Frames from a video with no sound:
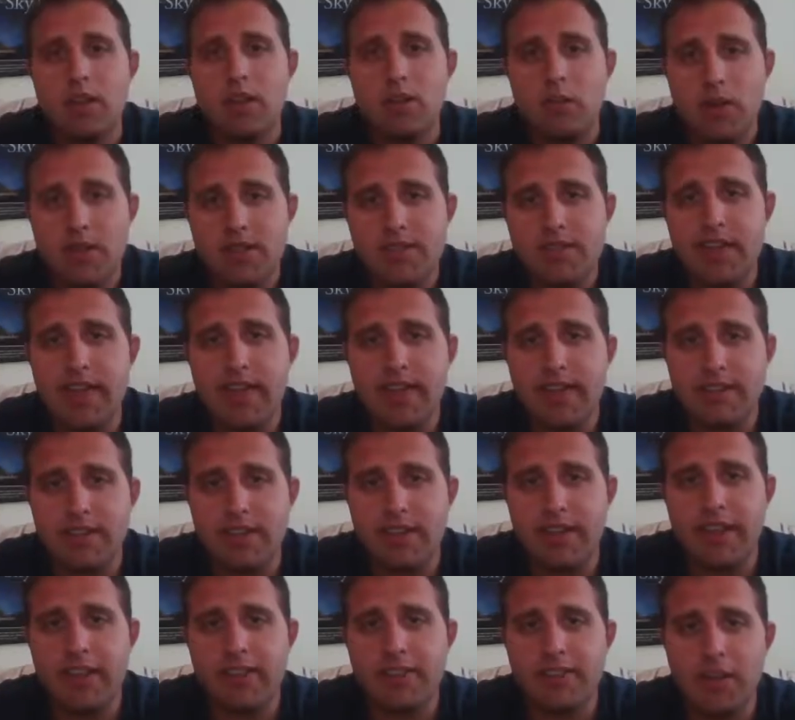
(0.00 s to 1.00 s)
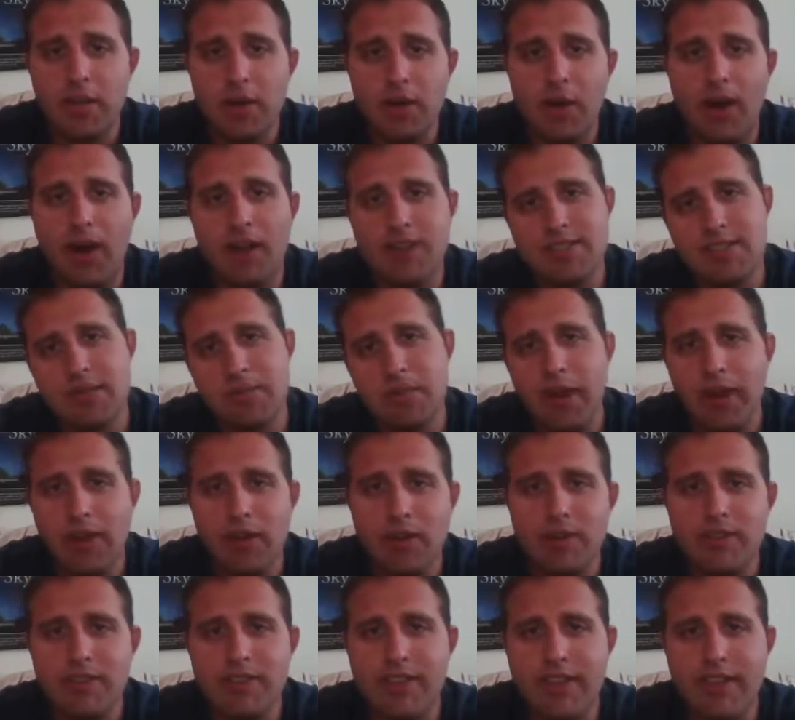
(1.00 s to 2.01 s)
What's next? Are these two awesome
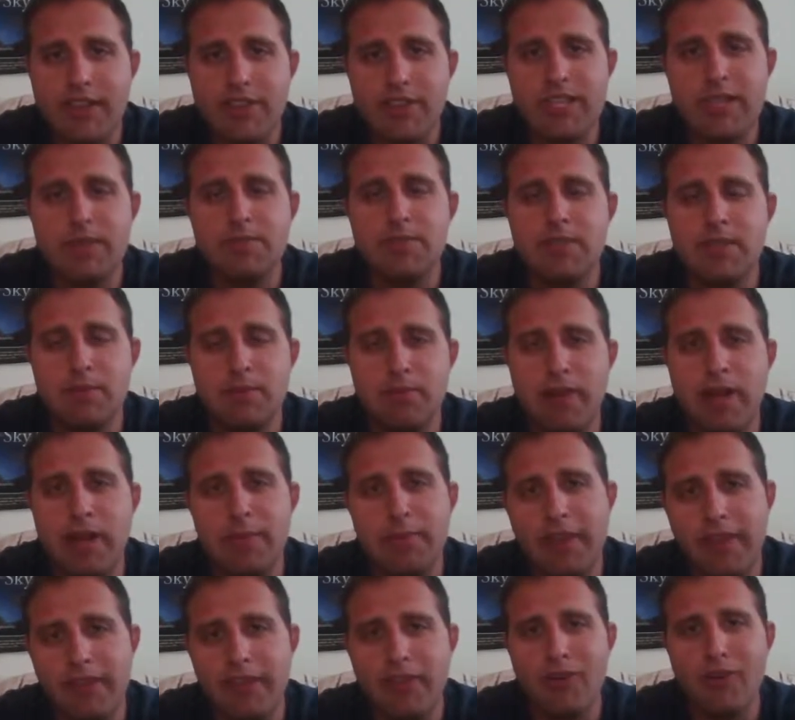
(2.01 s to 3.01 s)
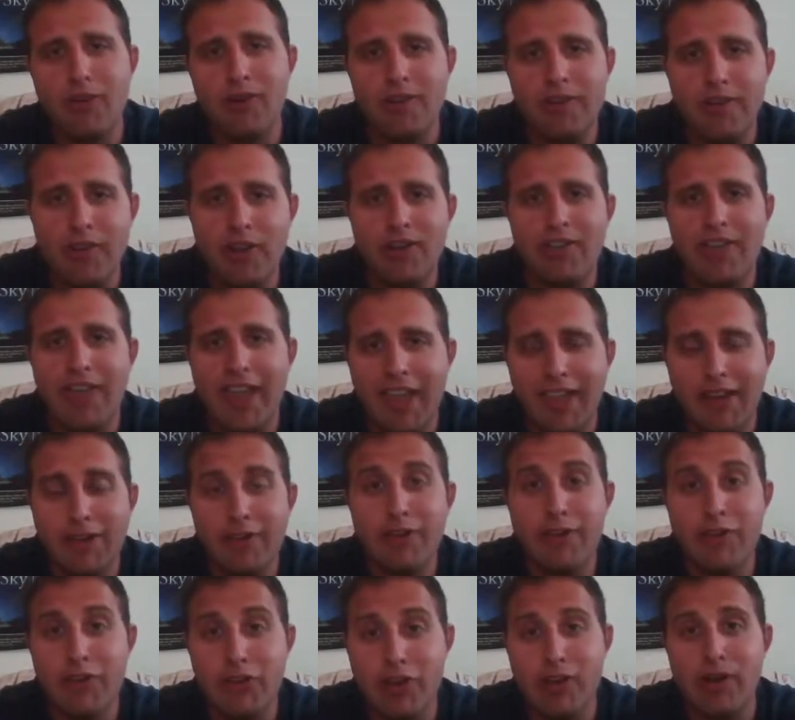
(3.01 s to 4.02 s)
heroes going to jump some puppies into a volcano
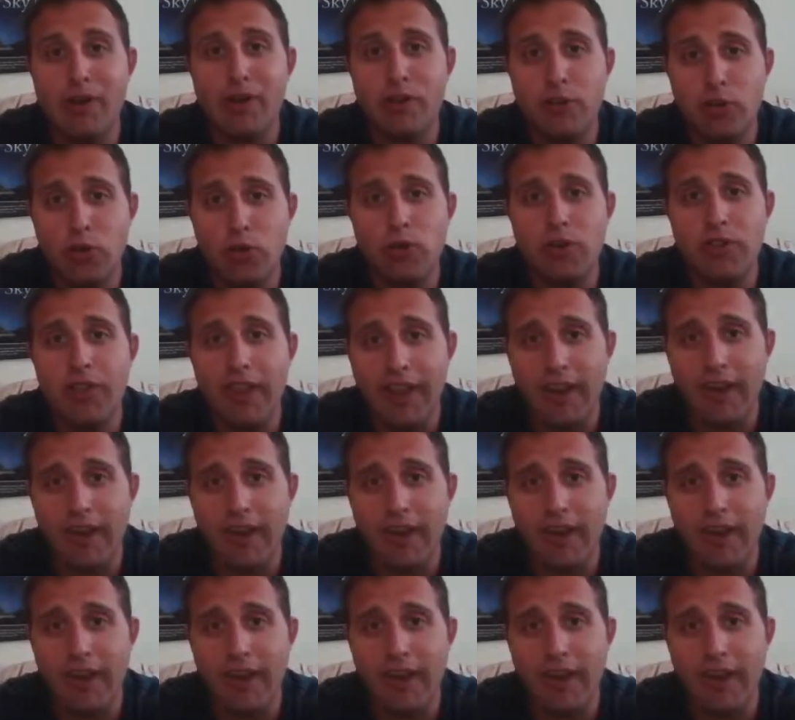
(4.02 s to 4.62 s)
to show how cool they